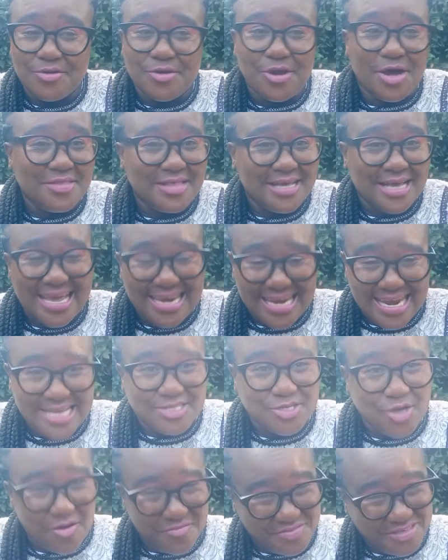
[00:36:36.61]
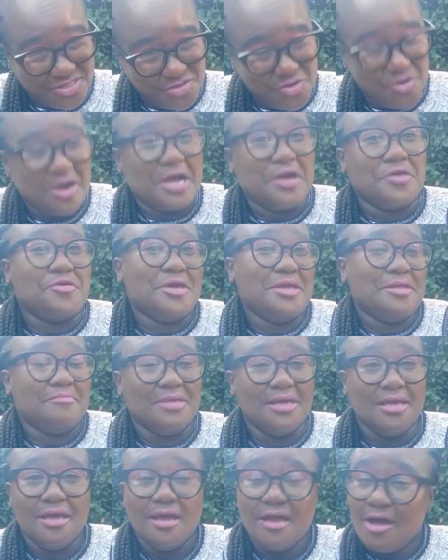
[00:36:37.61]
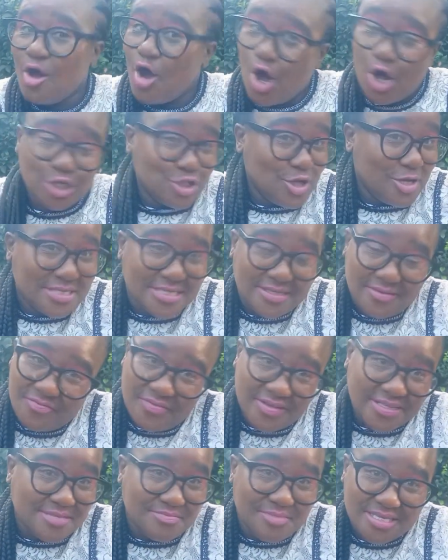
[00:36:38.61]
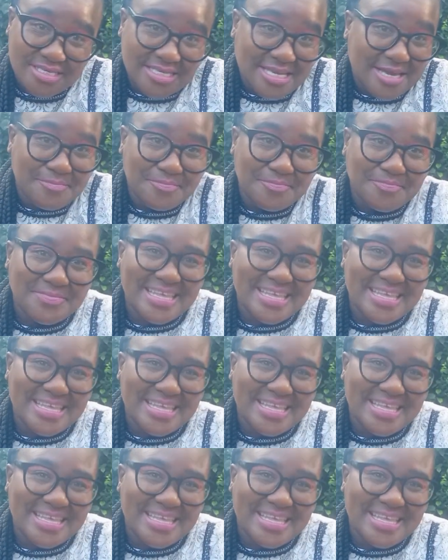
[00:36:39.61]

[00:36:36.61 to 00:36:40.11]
You know the energy of this no can you in me also defeats me, Shem.